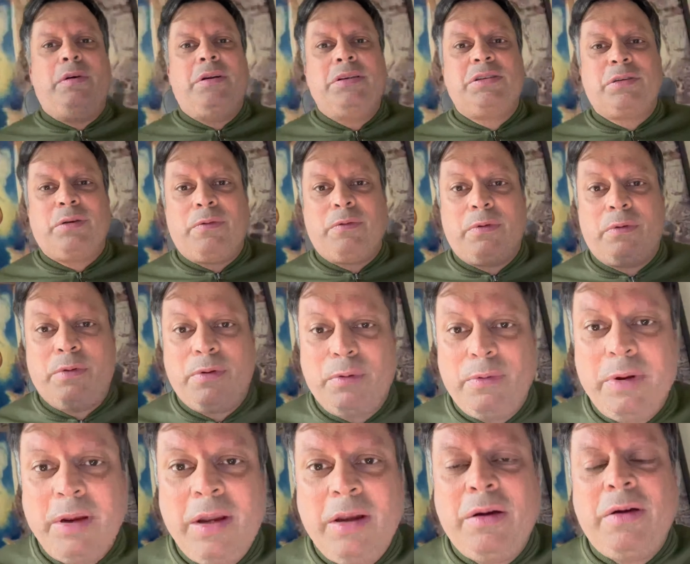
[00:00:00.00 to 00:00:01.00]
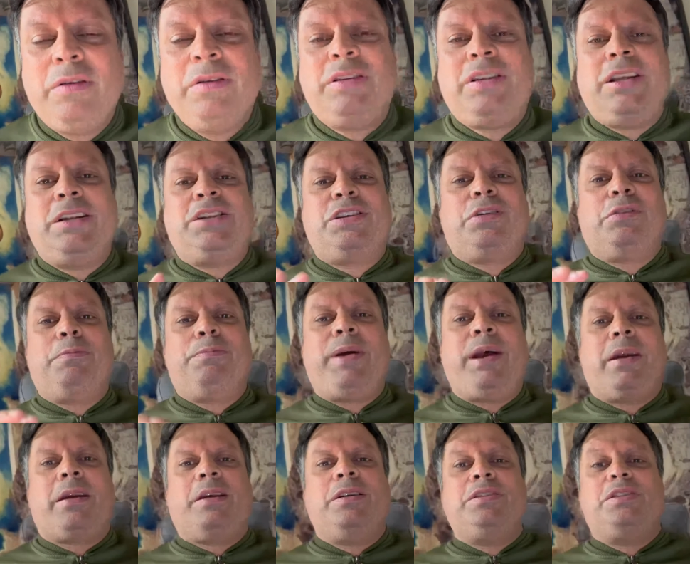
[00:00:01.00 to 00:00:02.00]
is digital
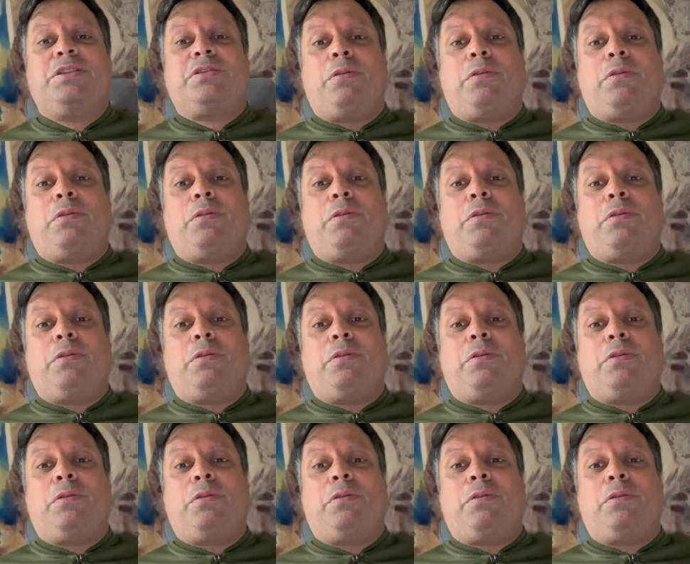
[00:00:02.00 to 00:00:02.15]
package is